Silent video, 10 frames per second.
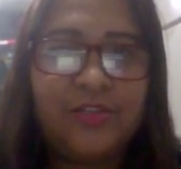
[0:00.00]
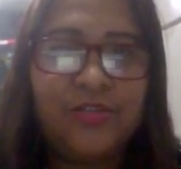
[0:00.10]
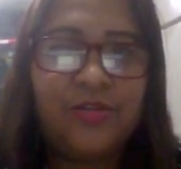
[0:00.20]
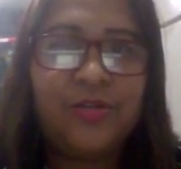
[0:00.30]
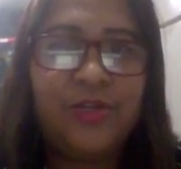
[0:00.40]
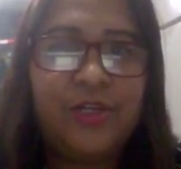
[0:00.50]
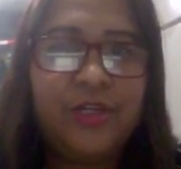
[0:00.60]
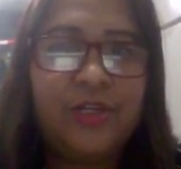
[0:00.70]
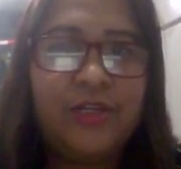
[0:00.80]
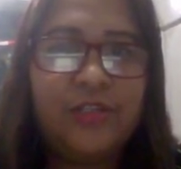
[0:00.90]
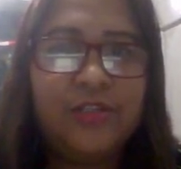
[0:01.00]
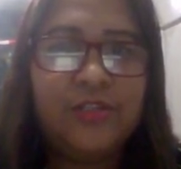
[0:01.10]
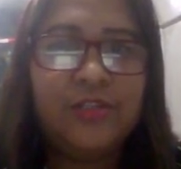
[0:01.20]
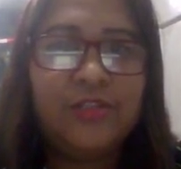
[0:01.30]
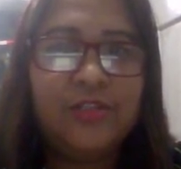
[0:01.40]
So
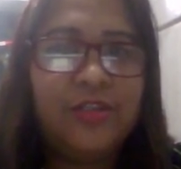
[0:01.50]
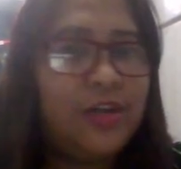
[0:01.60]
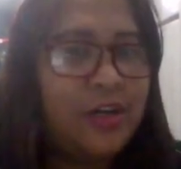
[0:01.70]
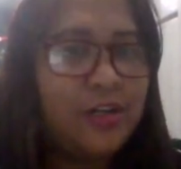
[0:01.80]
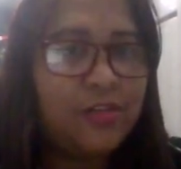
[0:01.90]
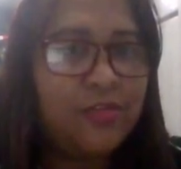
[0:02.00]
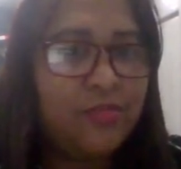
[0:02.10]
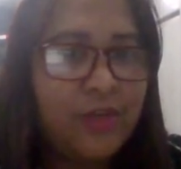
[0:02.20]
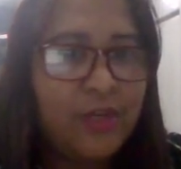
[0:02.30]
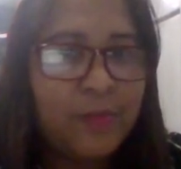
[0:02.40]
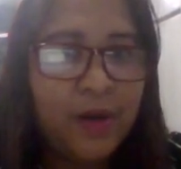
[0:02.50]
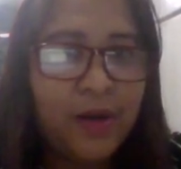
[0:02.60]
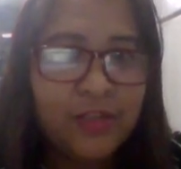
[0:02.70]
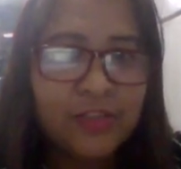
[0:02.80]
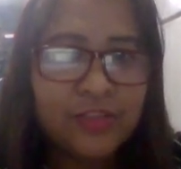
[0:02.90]
there are three
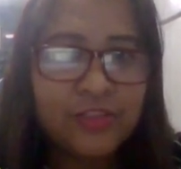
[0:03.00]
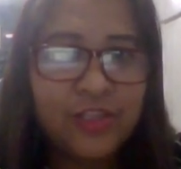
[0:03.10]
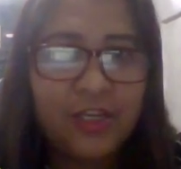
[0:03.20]
parts